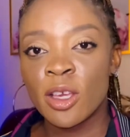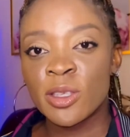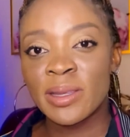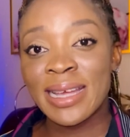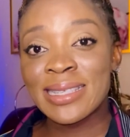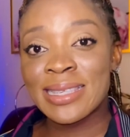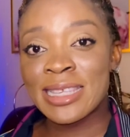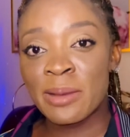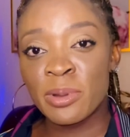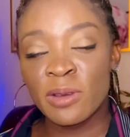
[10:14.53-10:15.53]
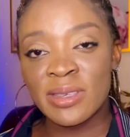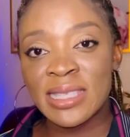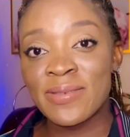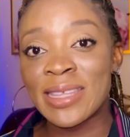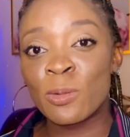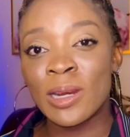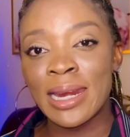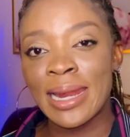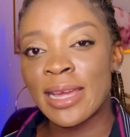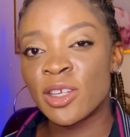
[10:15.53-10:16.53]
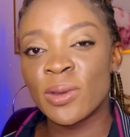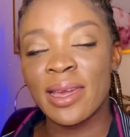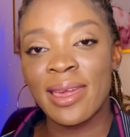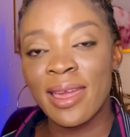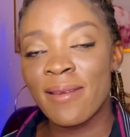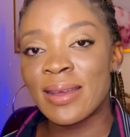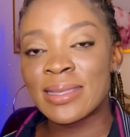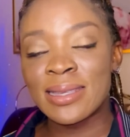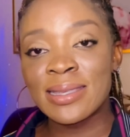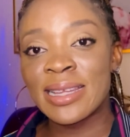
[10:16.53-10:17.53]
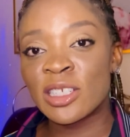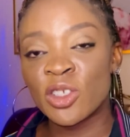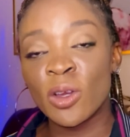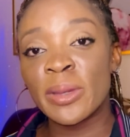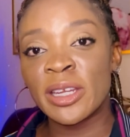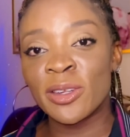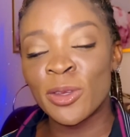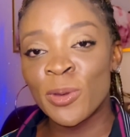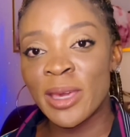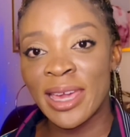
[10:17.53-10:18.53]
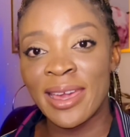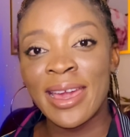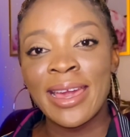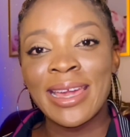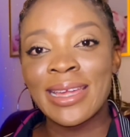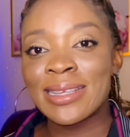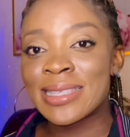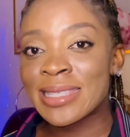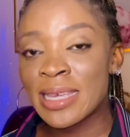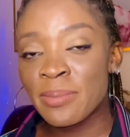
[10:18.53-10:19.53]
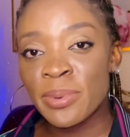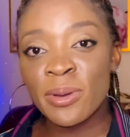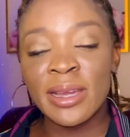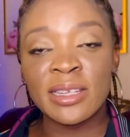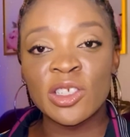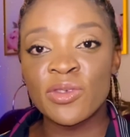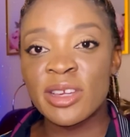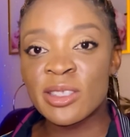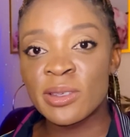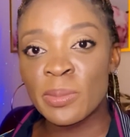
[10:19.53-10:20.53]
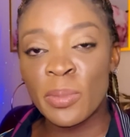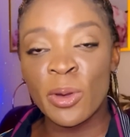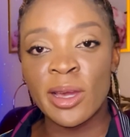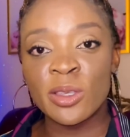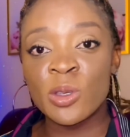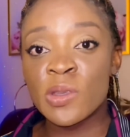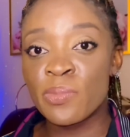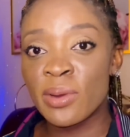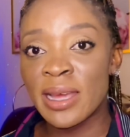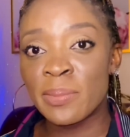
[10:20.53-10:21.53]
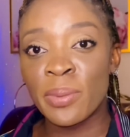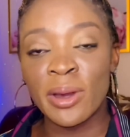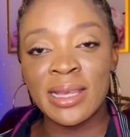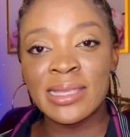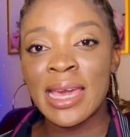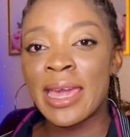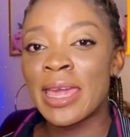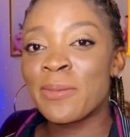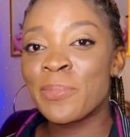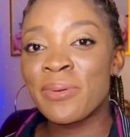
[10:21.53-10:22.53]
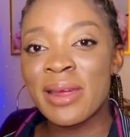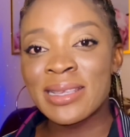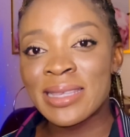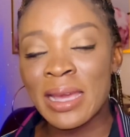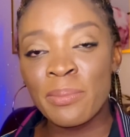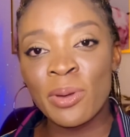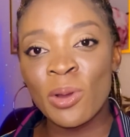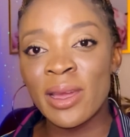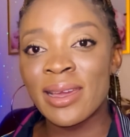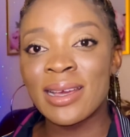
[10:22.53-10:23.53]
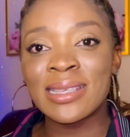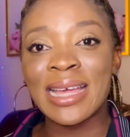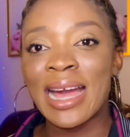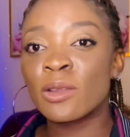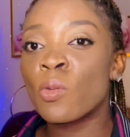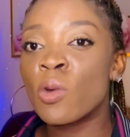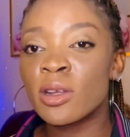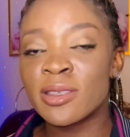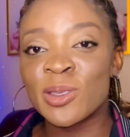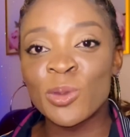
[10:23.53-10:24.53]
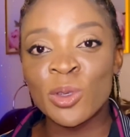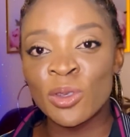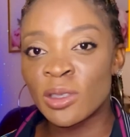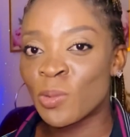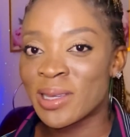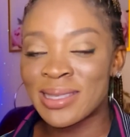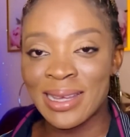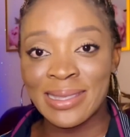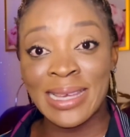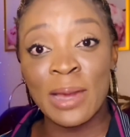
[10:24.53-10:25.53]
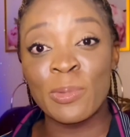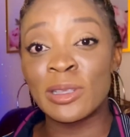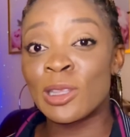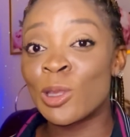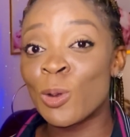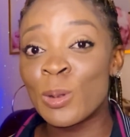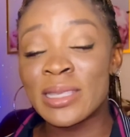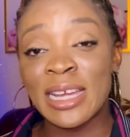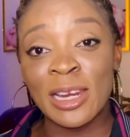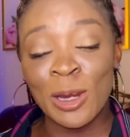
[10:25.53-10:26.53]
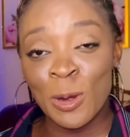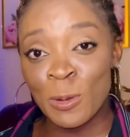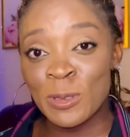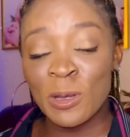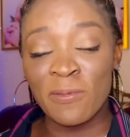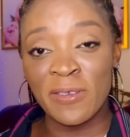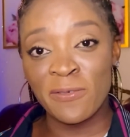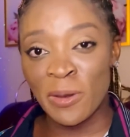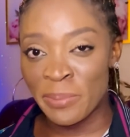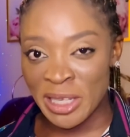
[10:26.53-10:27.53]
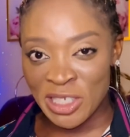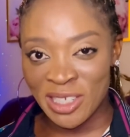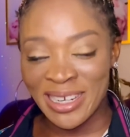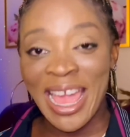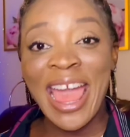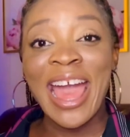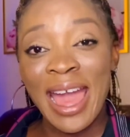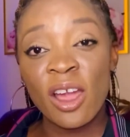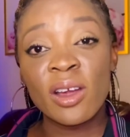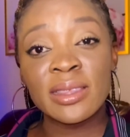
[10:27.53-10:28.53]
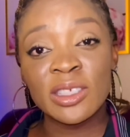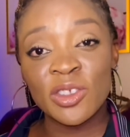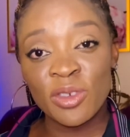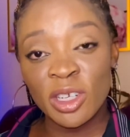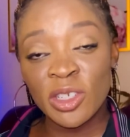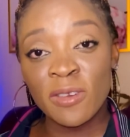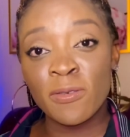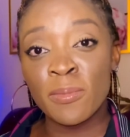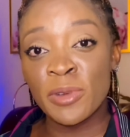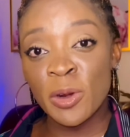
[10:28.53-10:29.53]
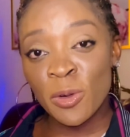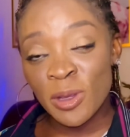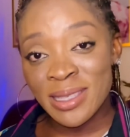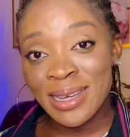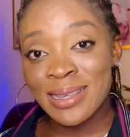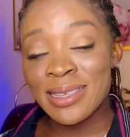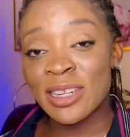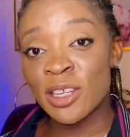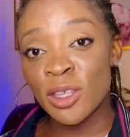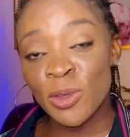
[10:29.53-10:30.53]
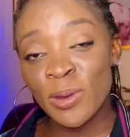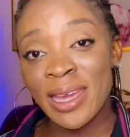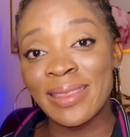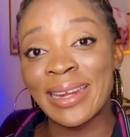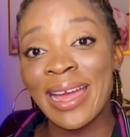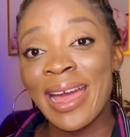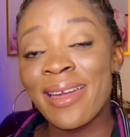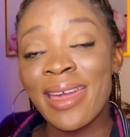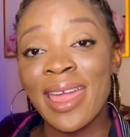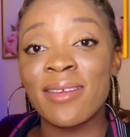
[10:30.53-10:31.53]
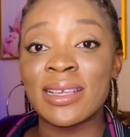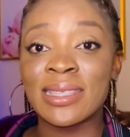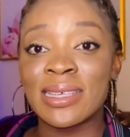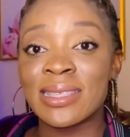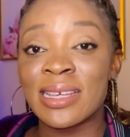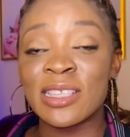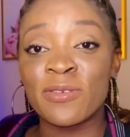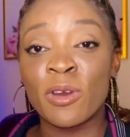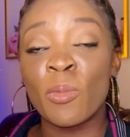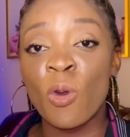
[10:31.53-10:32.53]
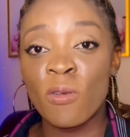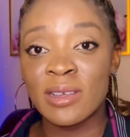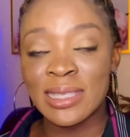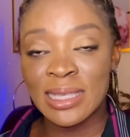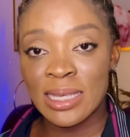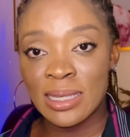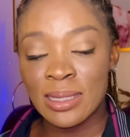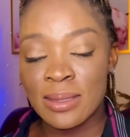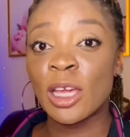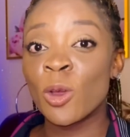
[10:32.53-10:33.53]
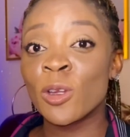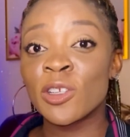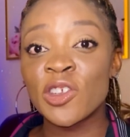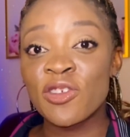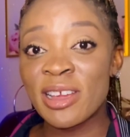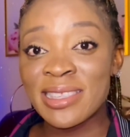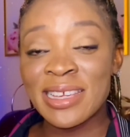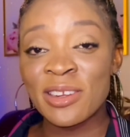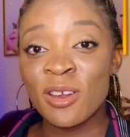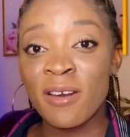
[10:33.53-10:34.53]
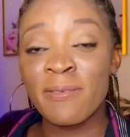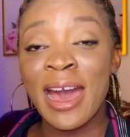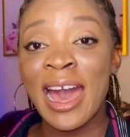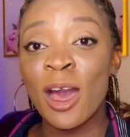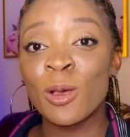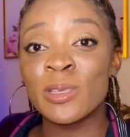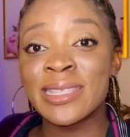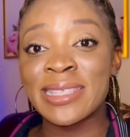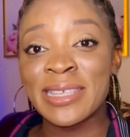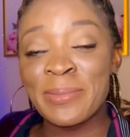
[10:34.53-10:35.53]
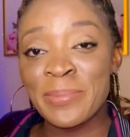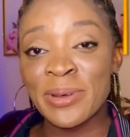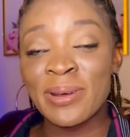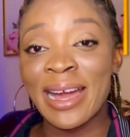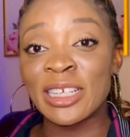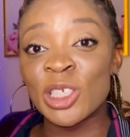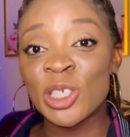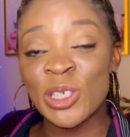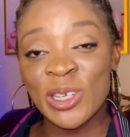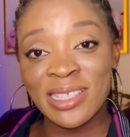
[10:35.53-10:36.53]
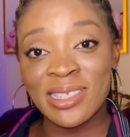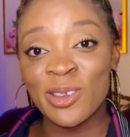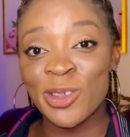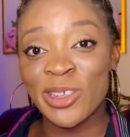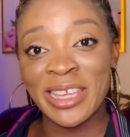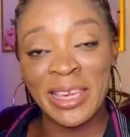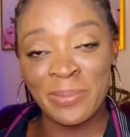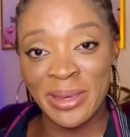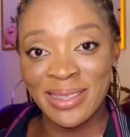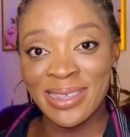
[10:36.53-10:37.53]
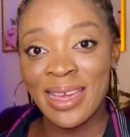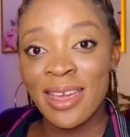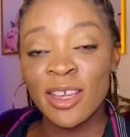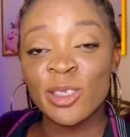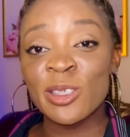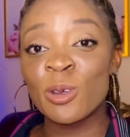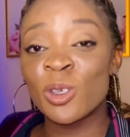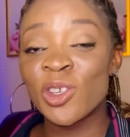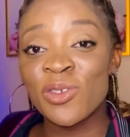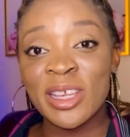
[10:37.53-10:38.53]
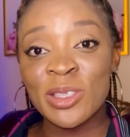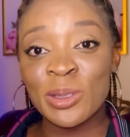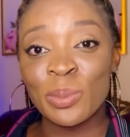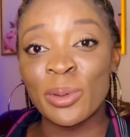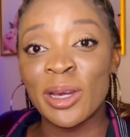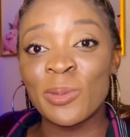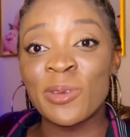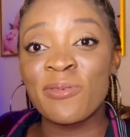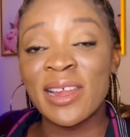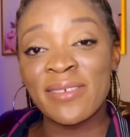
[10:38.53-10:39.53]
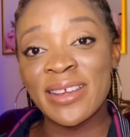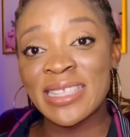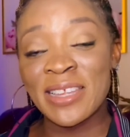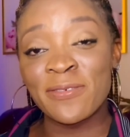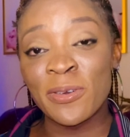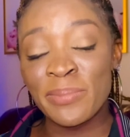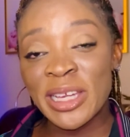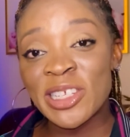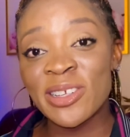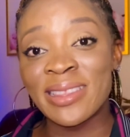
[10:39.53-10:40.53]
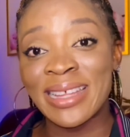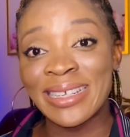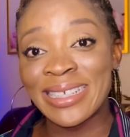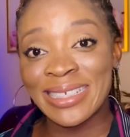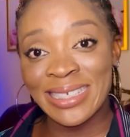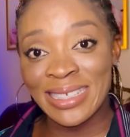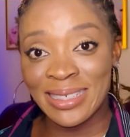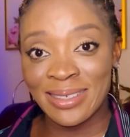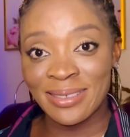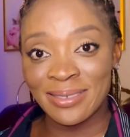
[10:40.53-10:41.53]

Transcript: So that's a sample of a CV that will land you a care assistant job in the UK. It is simple, it is straight to the point, use bullet points, impress the employers at once. Do not waste their time with loads and loads of information. I got this structure from recruiters in the UK that hire care assistants from overseas. They couldn't stress enough how simple and short you should keep it. Just go straight to the point with relevant information that they need.